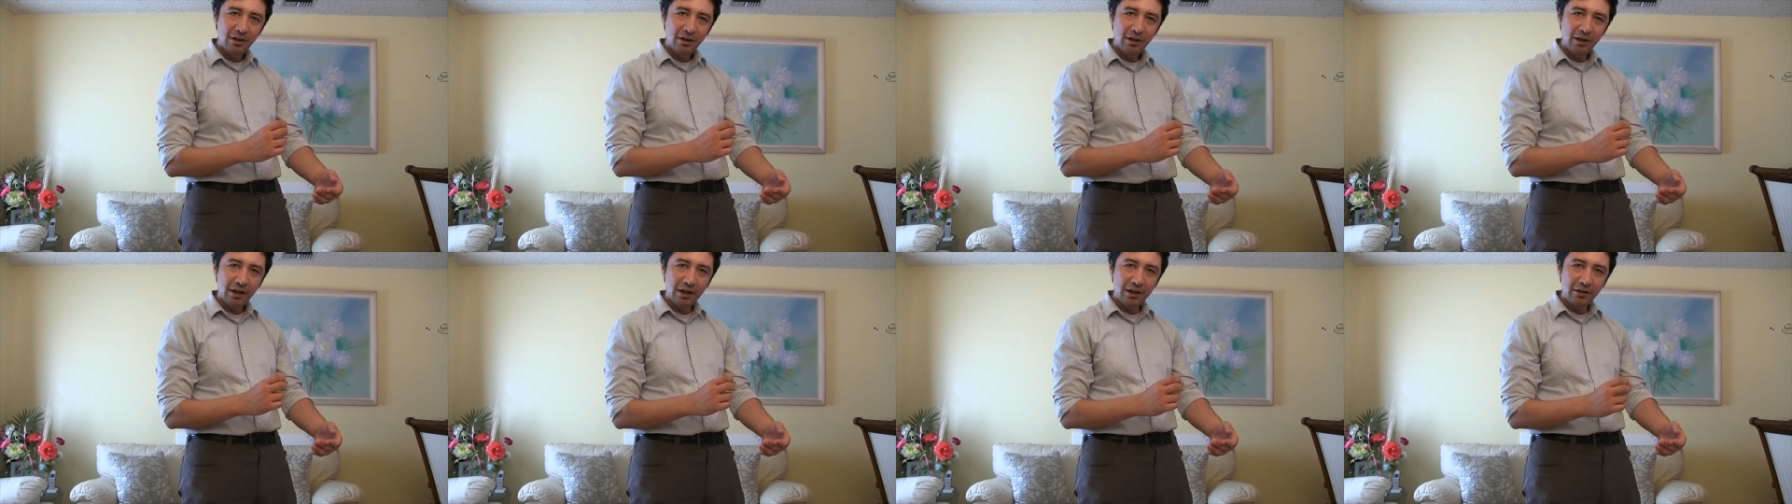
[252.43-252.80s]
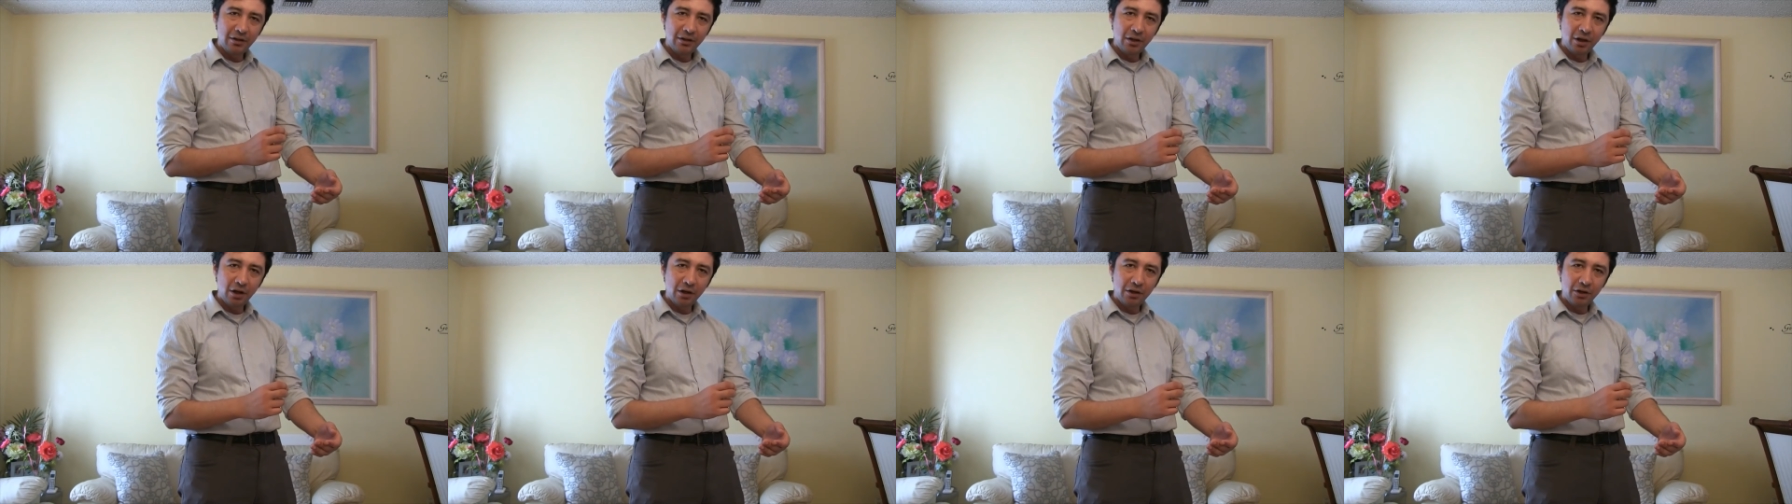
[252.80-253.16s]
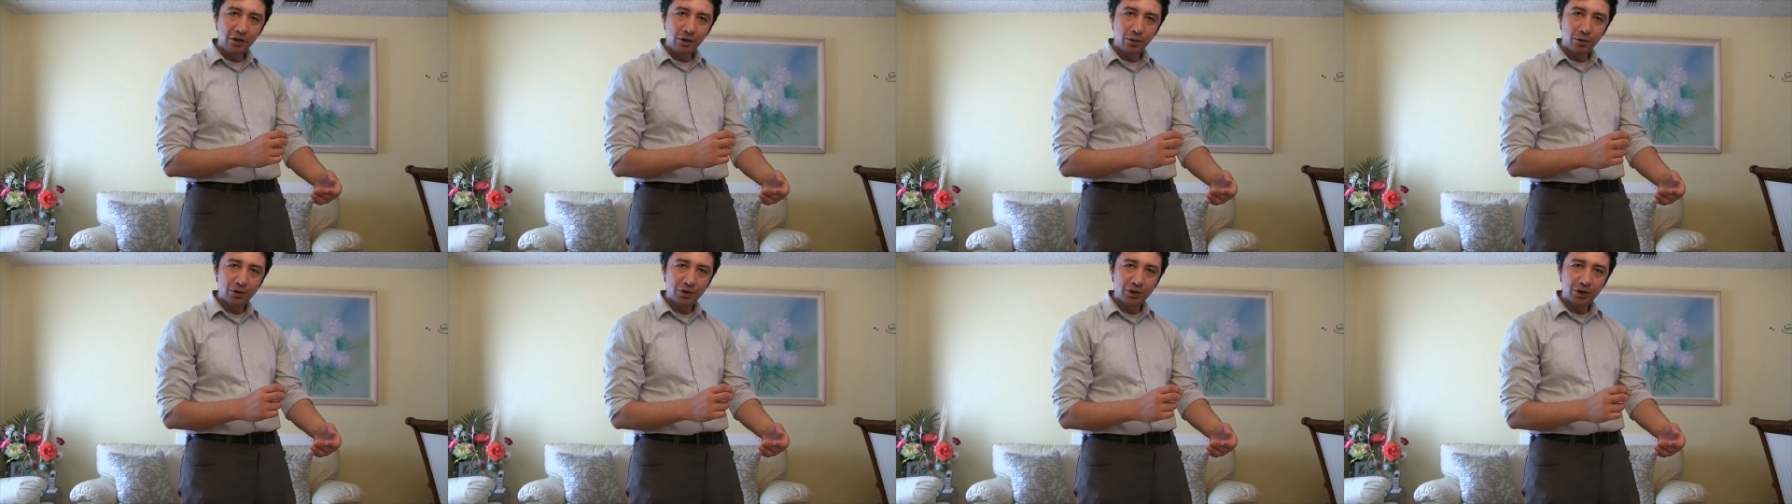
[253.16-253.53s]
Let not
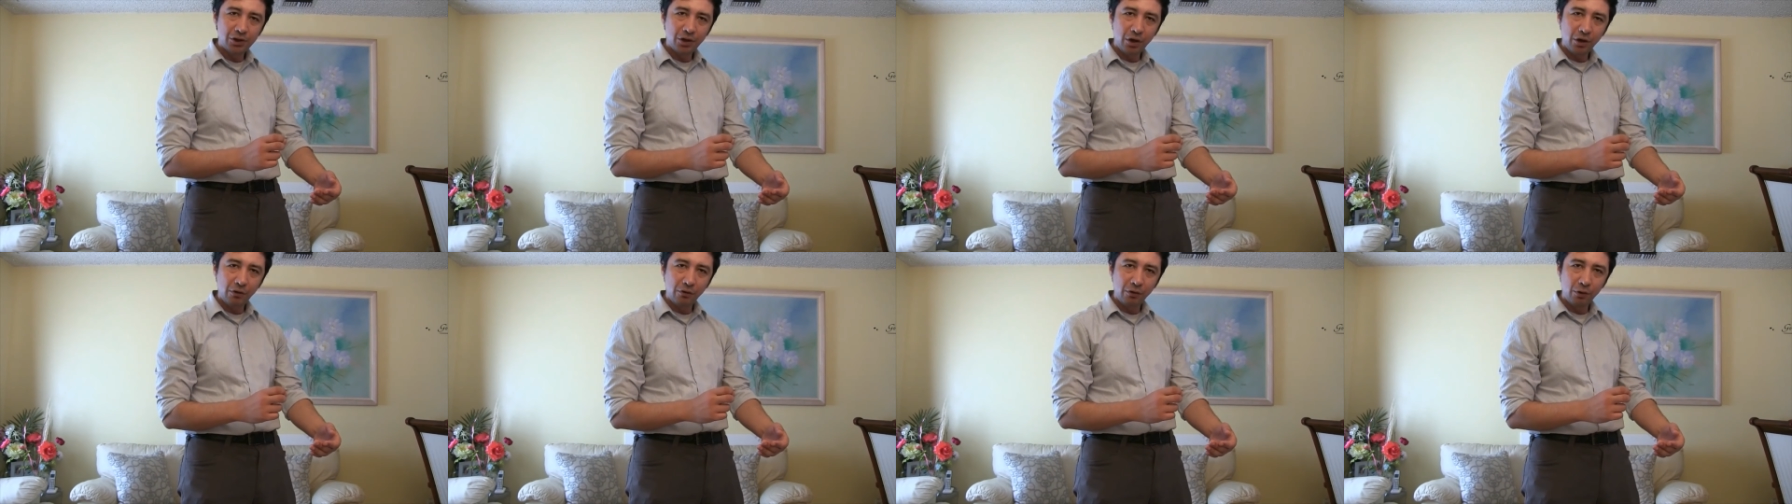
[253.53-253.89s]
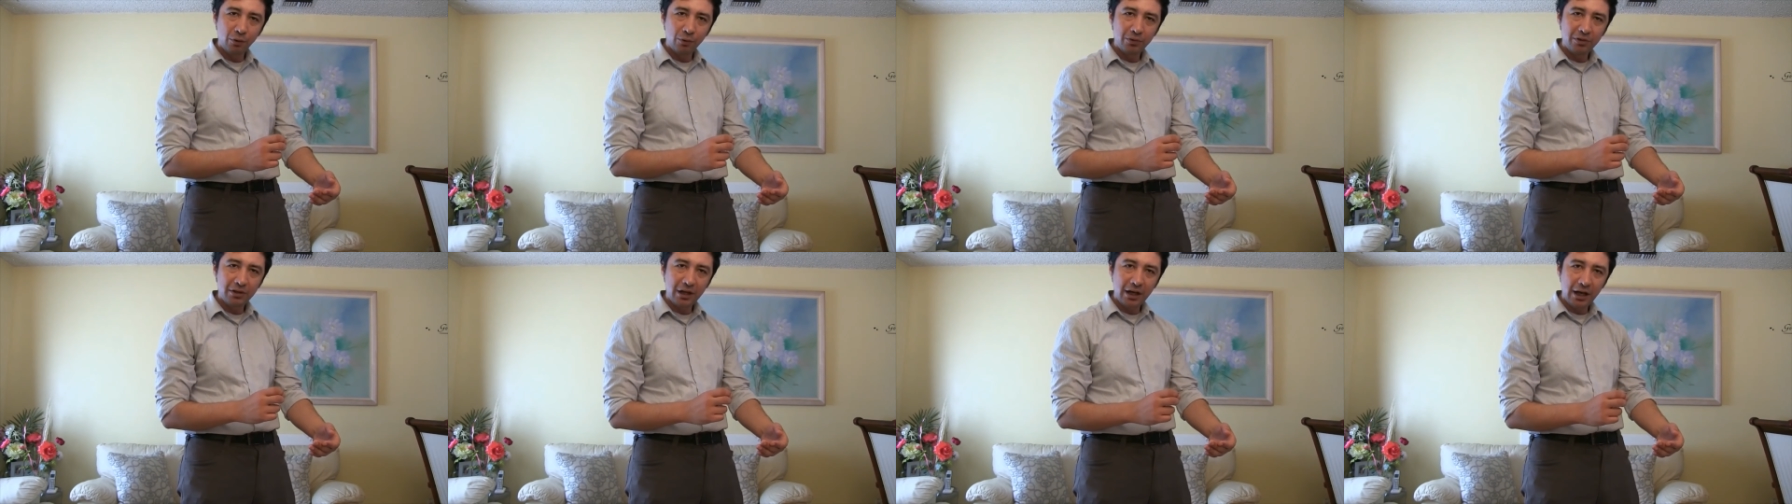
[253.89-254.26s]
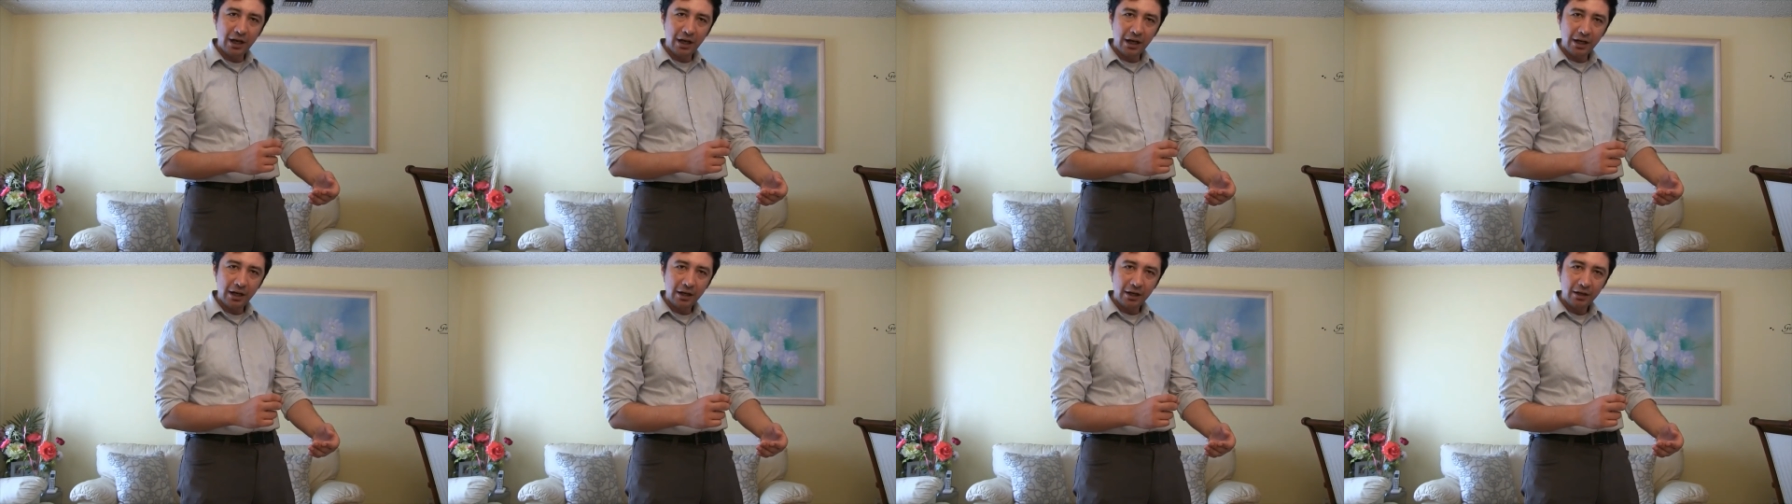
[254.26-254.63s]
your sorrow
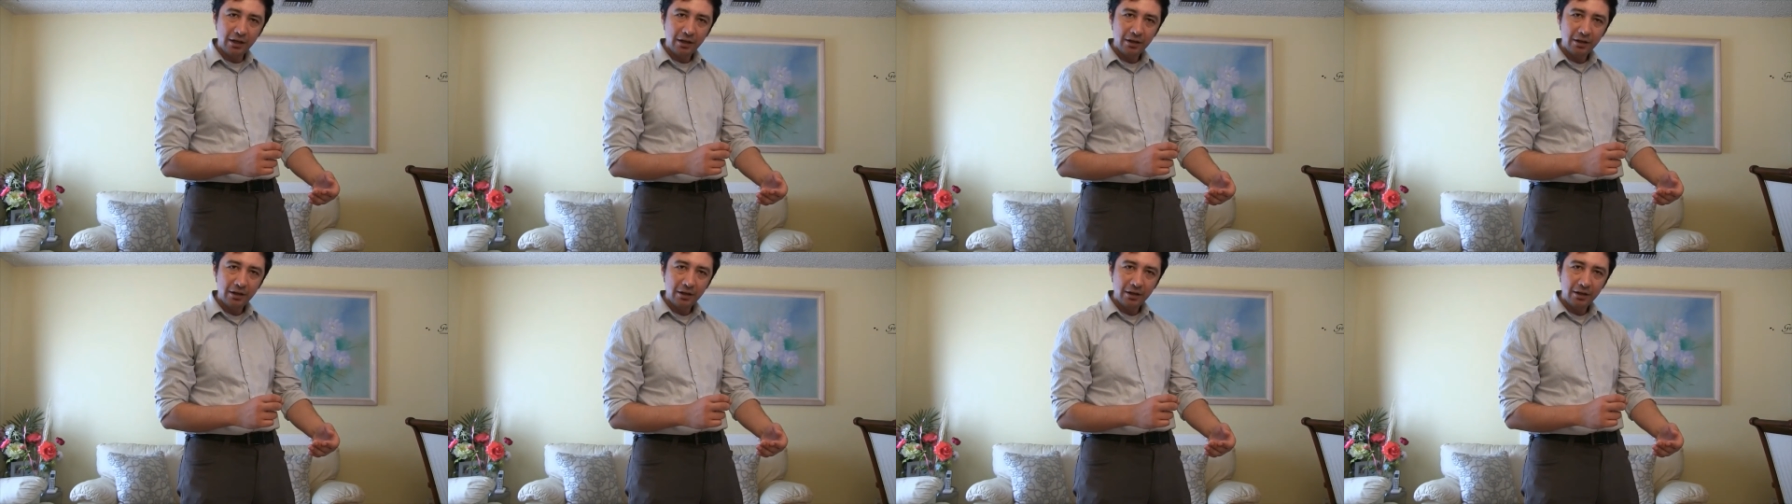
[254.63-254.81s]
die,